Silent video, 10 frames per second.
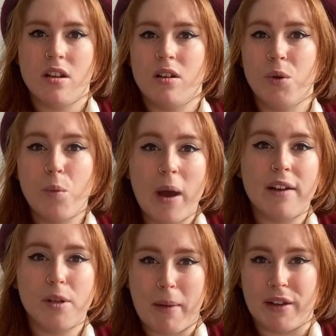will
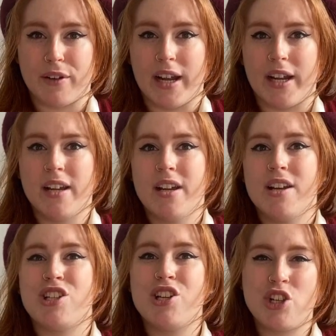wear a beret
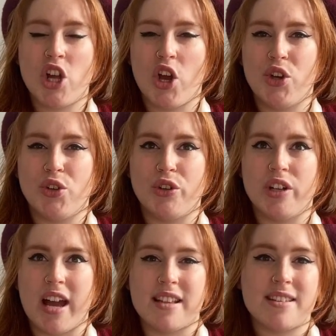to show
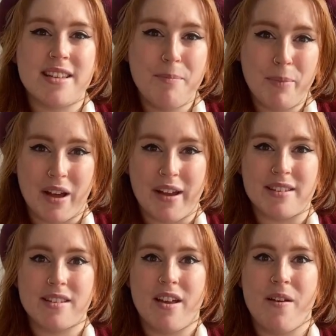and
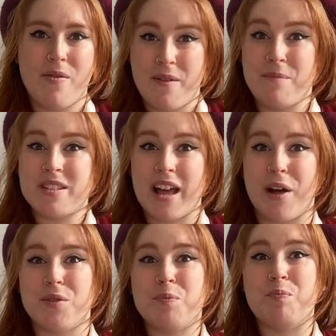symbolise
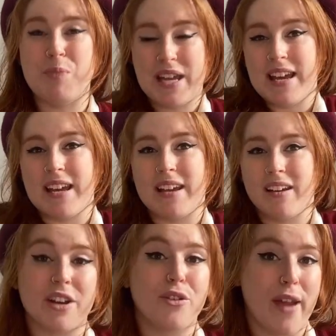themselves being
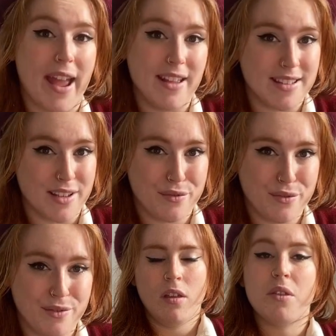a creative.